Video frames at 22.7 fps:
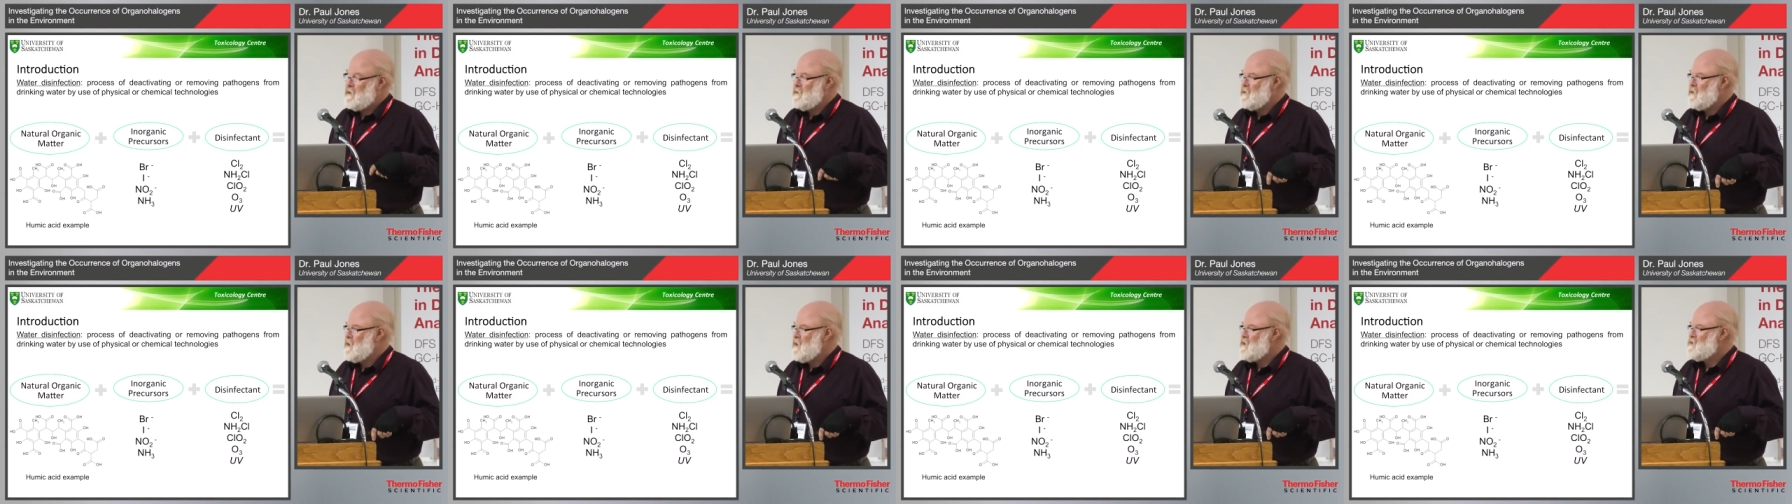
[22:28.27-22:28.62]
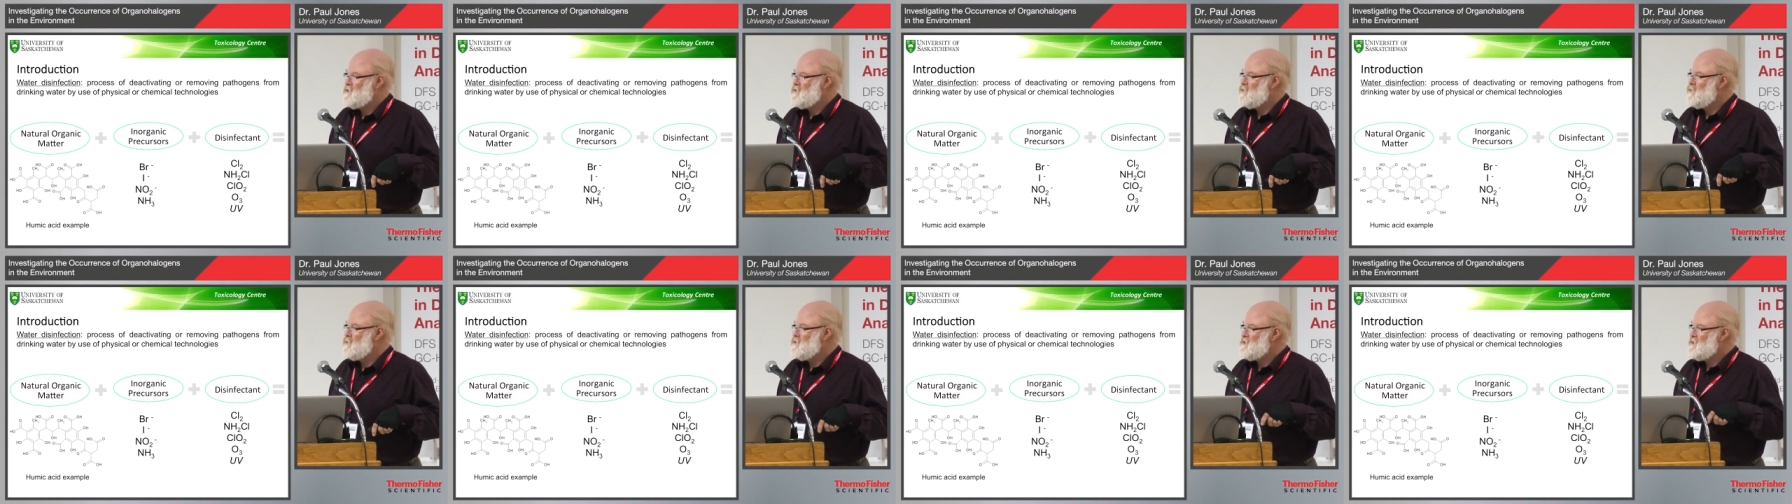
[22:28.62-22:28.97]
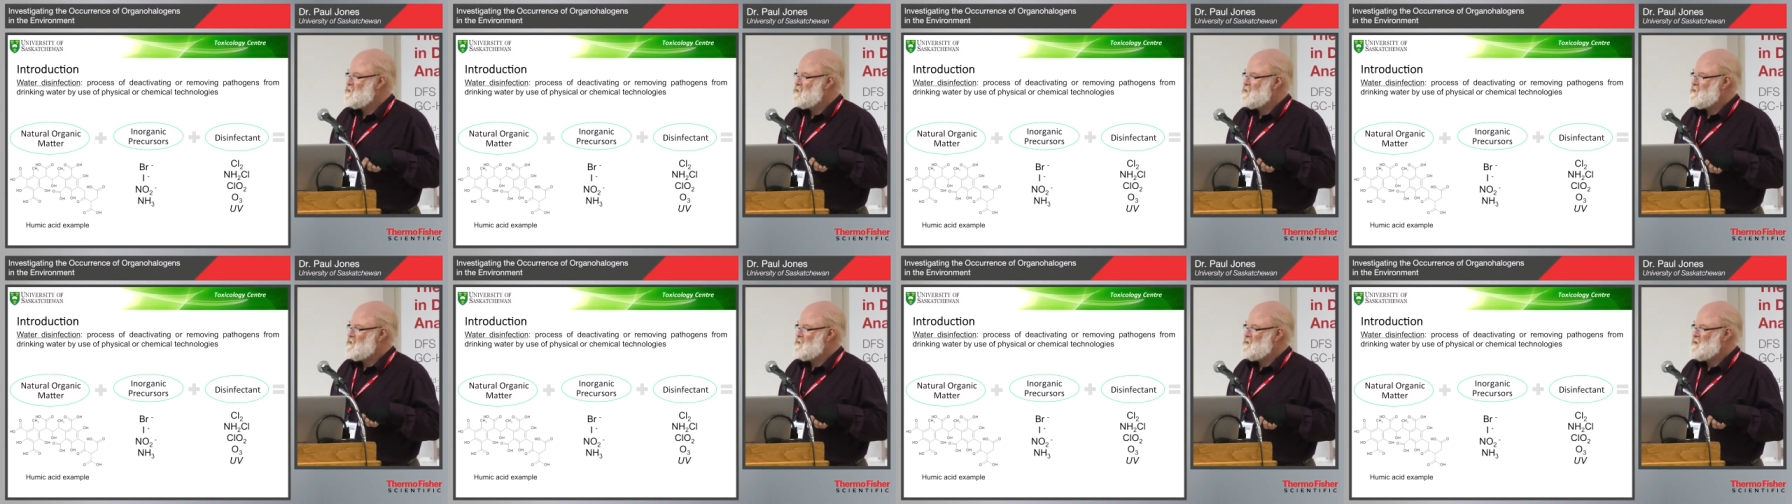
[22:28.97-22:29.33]
that our
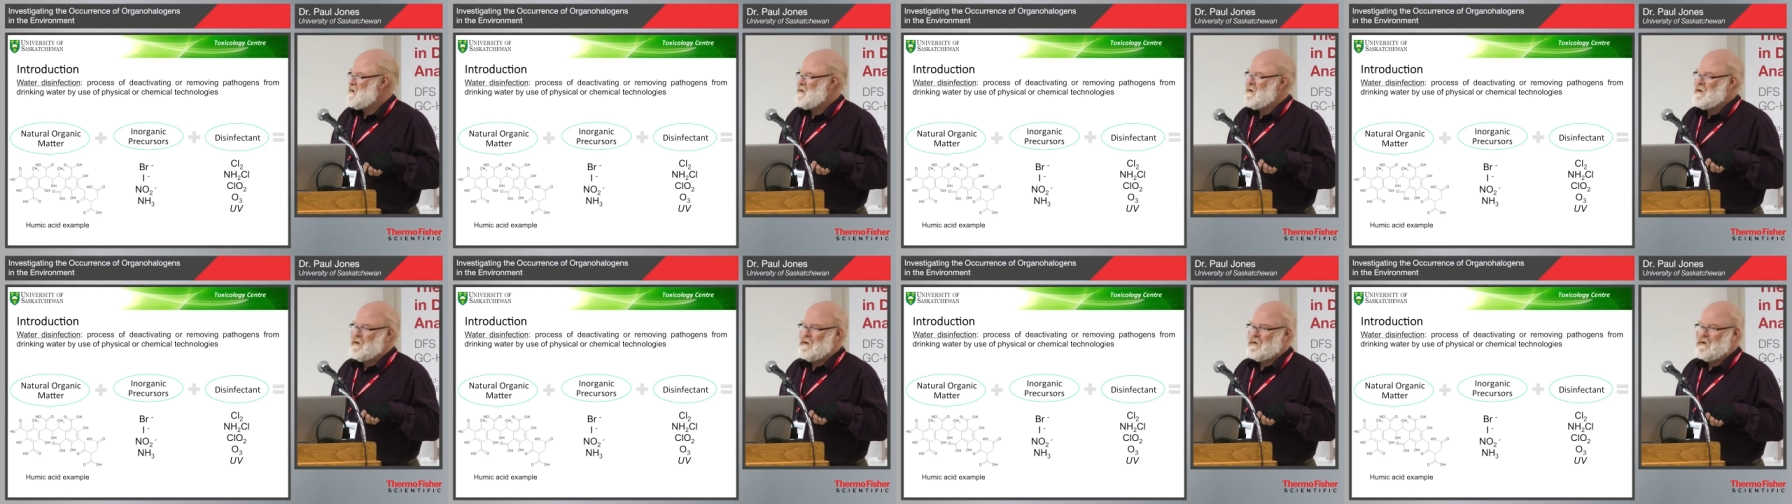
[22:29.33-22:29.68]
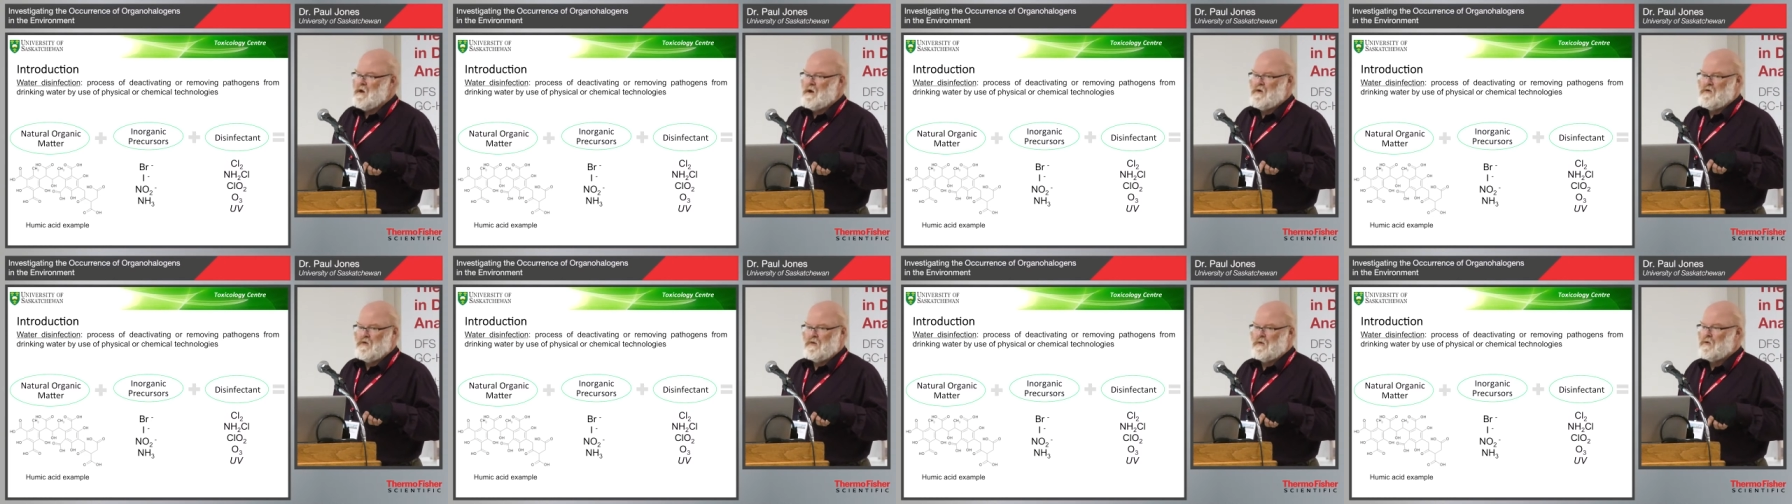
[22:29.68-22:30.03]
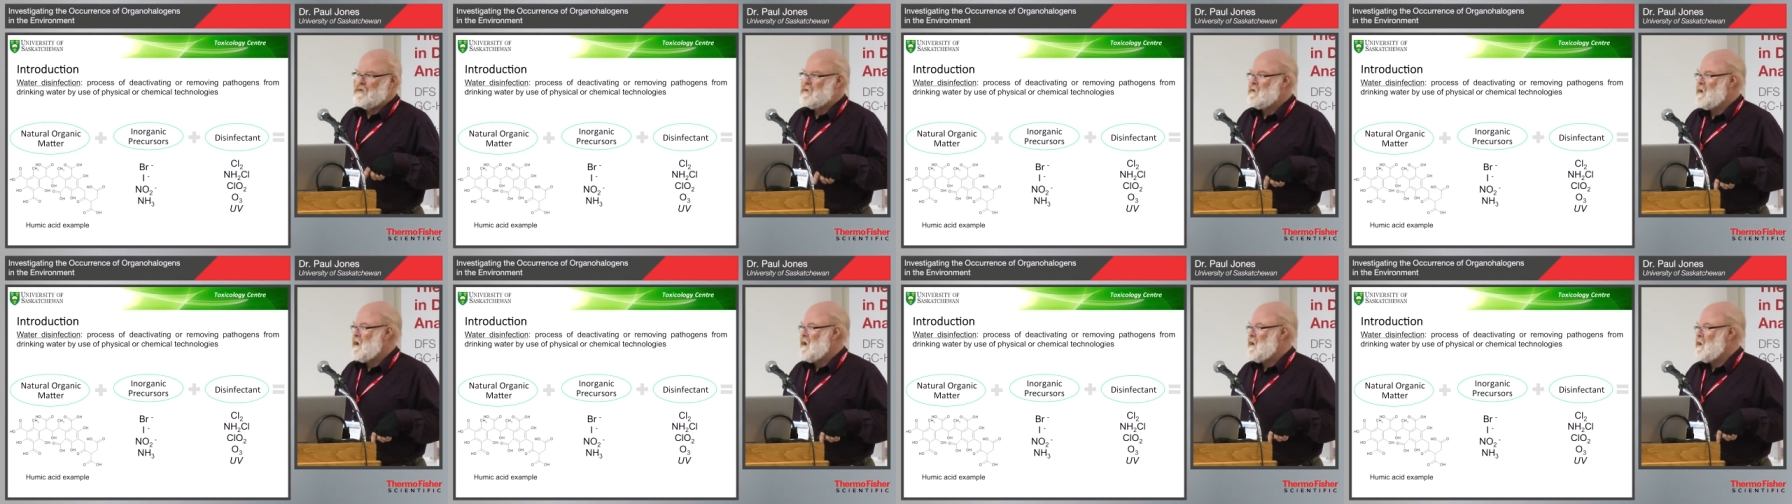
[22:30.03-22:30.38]
sources contain natural
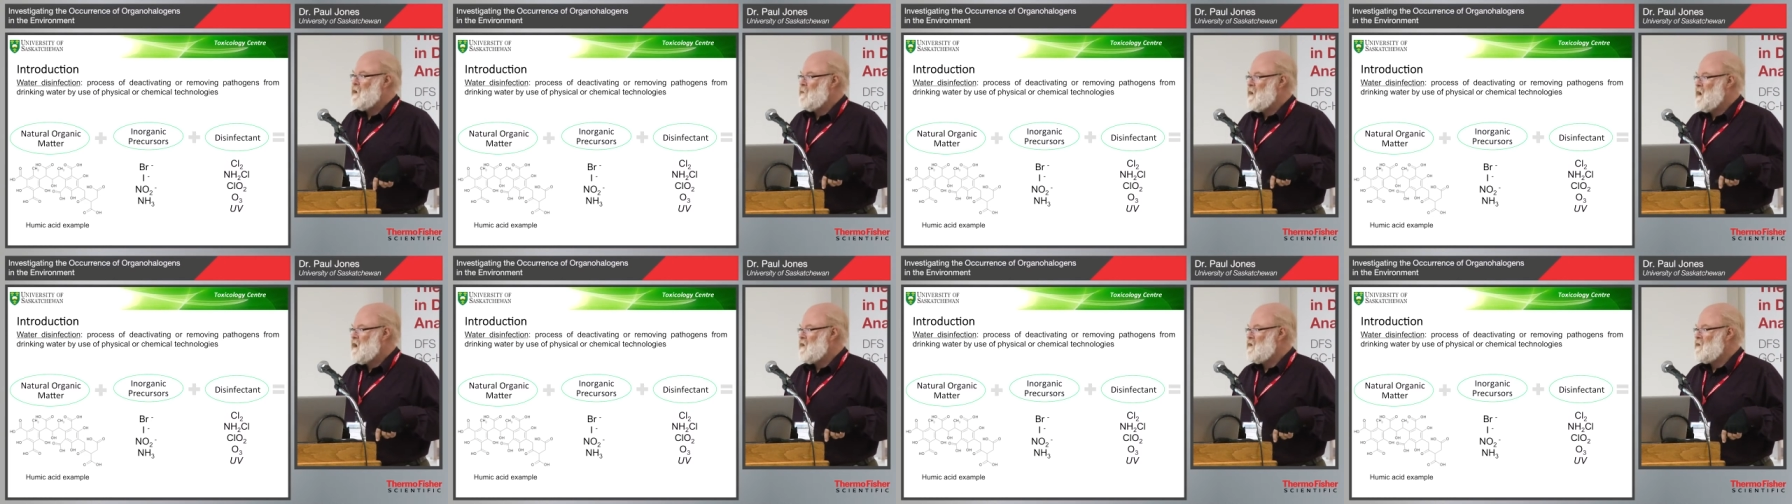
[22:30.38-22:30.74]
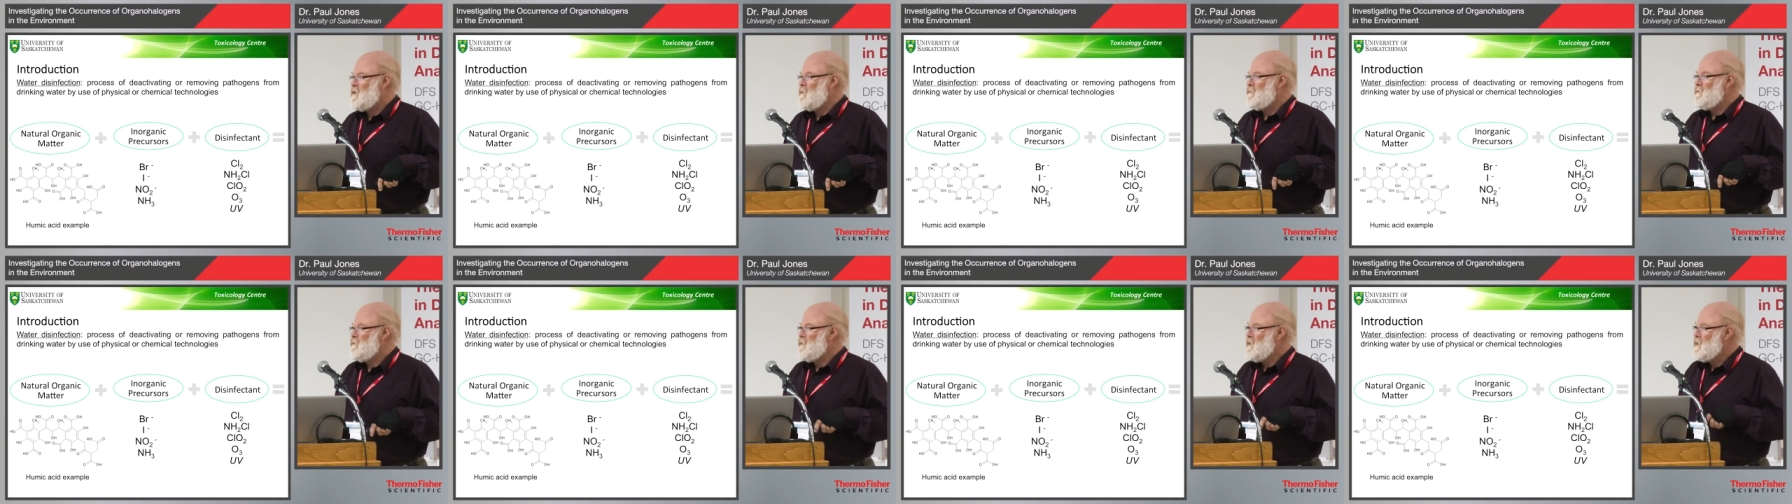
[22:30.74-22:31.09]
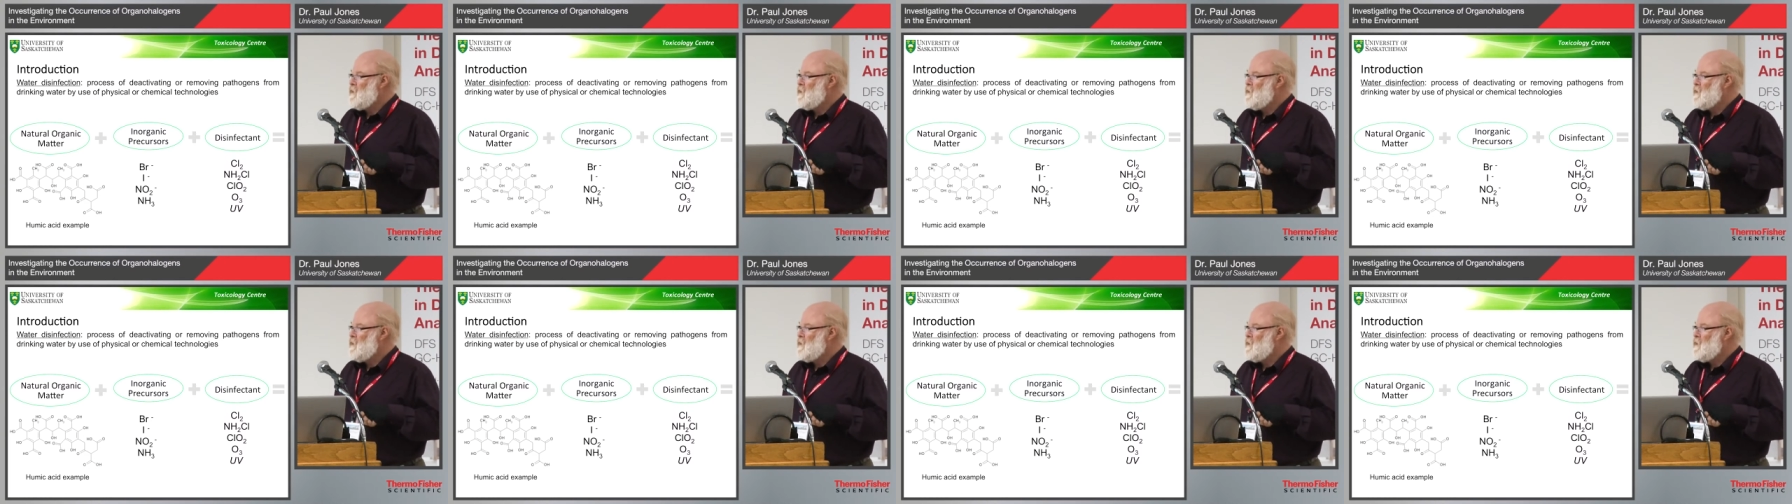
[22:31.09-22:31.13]
organic matter.